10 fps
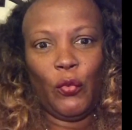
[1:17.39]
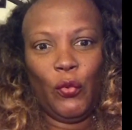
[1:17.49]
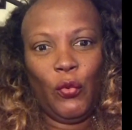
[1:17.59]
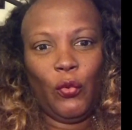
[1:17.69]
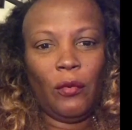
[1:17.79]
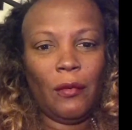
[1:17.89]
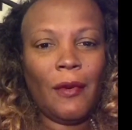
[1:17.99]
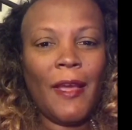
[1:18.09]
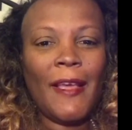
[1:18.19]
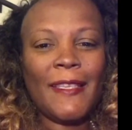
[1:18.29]

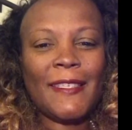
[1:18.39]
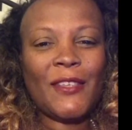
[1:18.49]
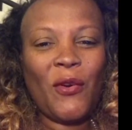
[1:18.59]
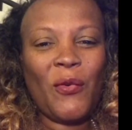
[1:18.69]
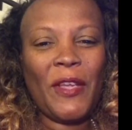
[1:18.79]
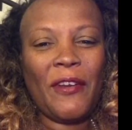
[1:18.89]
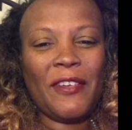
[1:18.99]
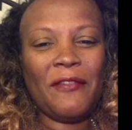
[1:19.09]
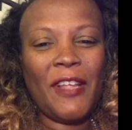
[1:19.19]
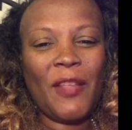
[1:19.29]
Ooh. So we are
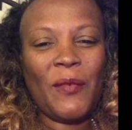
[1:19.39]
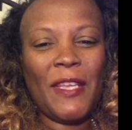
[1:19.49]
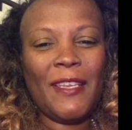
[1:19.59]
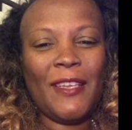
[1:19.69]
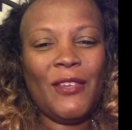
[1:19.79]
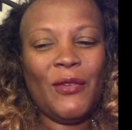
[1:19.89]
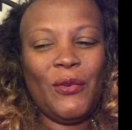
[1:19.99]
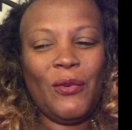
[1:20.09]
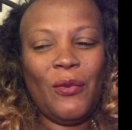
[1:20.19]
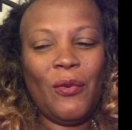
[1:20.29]
developing a
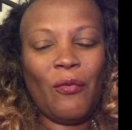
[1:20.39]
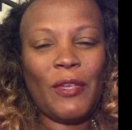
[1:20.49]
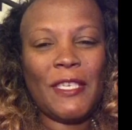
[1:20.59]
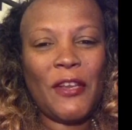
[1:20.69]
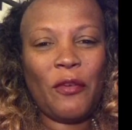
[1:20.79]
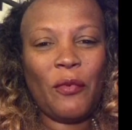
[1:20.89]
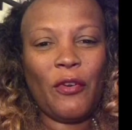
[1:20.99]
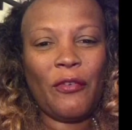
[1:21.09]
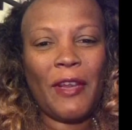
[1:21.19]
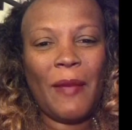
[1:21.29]
new retainer
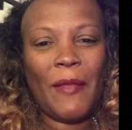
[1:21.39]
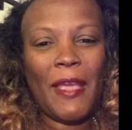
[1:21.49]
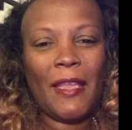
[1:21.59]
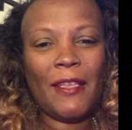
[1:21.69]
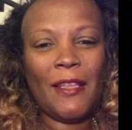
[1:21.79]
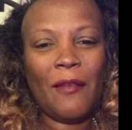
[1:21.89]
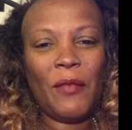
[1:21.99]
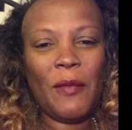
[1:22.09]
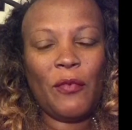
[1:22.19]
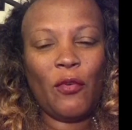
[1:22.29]
program, and
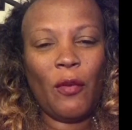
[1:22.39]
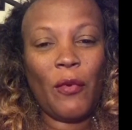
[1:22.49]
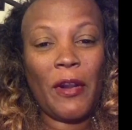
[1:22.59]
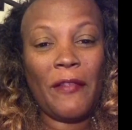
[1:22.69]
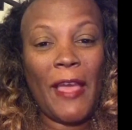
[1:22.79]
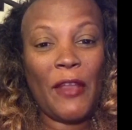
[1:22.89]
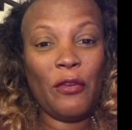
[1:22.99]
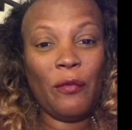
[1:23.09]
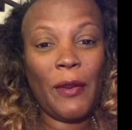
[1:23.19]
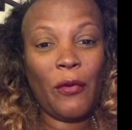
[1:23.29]
people who are part of that
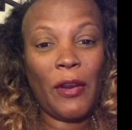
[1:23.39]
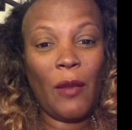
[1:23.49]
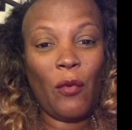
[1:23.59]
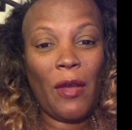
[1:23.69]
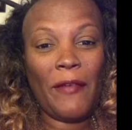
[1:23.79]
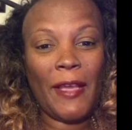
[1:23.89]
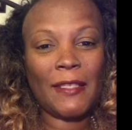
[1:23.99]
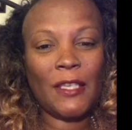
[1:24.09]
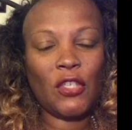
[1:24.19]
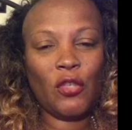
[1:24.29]
new program will have
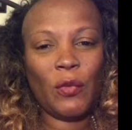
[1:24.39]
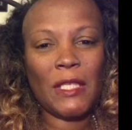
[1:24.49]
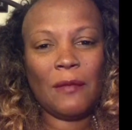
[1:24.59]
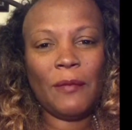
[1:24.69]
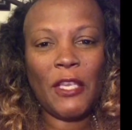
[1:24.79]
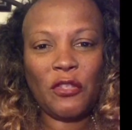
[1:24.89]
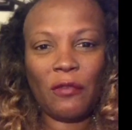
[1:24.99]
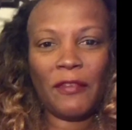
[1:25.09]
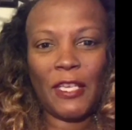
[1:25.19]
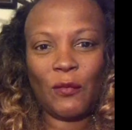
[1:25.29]
access to a
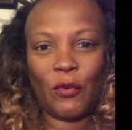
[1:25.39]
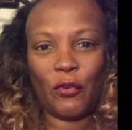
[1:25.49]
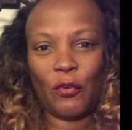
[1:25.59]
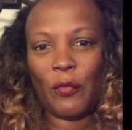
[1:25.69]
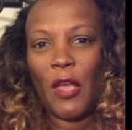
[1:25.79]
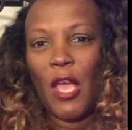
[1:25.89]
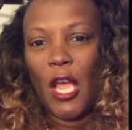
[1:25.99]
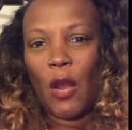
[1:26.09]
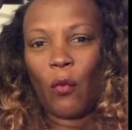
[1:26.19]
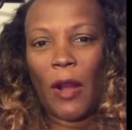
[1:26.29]
special Facebook group
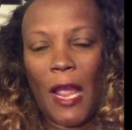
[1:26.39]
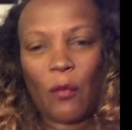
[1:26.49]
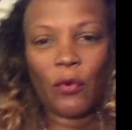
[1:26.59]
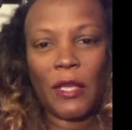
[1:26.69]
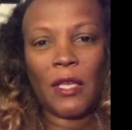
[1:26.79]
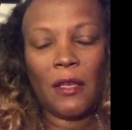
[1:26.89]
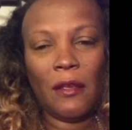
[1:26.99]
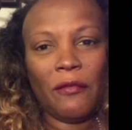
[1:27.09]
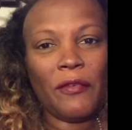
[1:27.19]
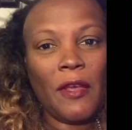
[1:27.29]
where I will
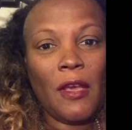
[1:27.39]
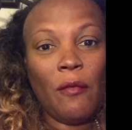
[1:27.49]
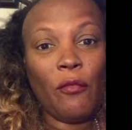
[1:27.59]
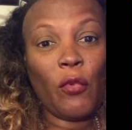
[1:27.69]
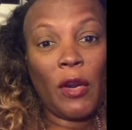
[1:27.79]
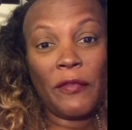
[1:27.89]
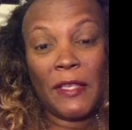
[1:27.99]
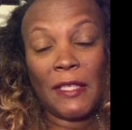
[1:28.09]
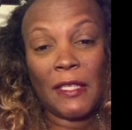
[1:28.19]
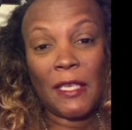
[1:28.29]
give more of
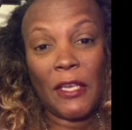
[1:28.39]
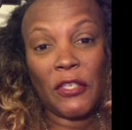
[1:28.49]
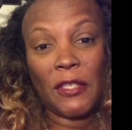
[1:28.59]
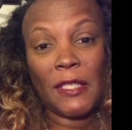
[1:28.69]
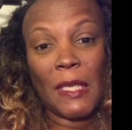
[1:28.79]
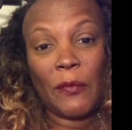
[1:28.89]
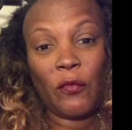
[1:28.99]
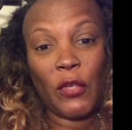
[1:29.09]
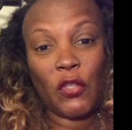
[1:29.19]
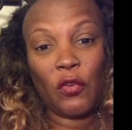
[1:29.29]
these discussions, some
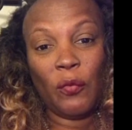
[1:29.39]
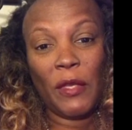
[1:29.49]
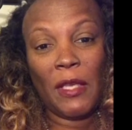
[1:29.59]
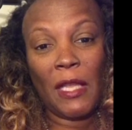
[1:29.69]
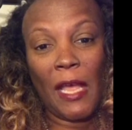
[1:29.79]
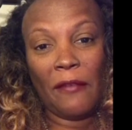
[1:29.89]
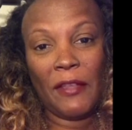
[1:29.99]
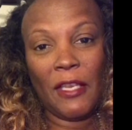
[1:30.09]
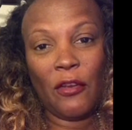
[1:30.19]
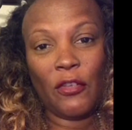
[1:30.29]
of which will be live
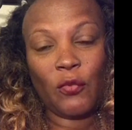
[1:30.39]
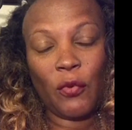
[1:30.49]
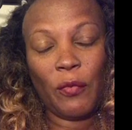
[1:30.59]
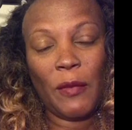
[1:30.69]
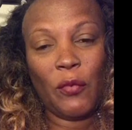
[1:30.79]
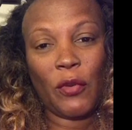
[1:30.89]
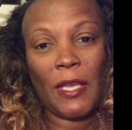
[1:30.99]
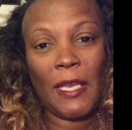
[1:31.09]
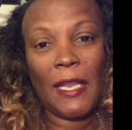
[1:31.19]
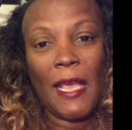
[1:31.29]
videos where people
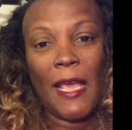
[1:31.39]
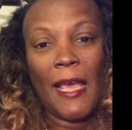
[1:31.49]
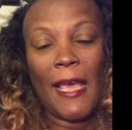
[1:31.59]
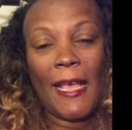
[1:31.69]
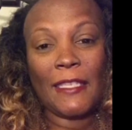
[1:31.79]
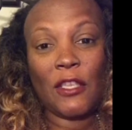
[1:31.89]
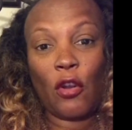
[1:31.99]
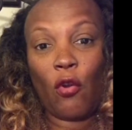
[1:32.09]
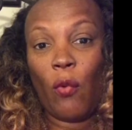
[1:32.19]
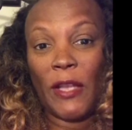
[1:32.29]
can ask
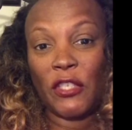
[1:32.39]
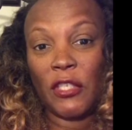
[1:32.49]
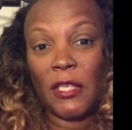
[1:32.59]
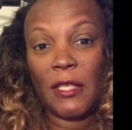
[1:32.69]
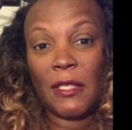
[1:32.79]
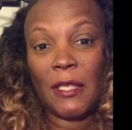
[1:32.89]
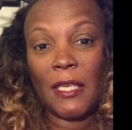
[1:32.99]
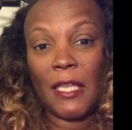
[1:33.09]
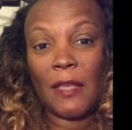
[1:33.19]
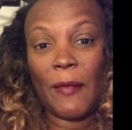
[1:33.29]
their questions
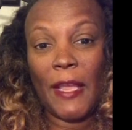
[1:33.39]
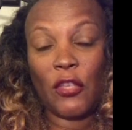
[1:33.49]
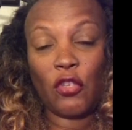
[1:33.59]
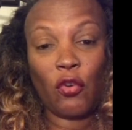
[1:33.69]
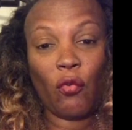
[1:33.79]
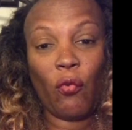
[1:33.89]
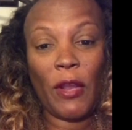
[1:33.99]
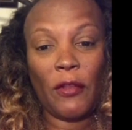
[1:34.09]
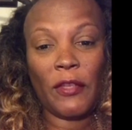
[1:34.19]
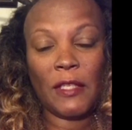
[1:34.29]
and get them answered
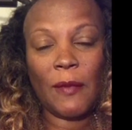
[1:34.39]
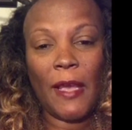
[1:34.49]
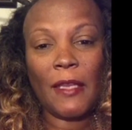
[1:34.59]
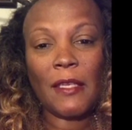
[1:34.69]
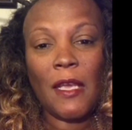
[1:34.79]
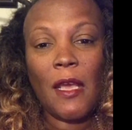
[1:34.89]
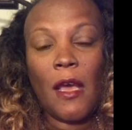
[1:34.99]
right on the spot.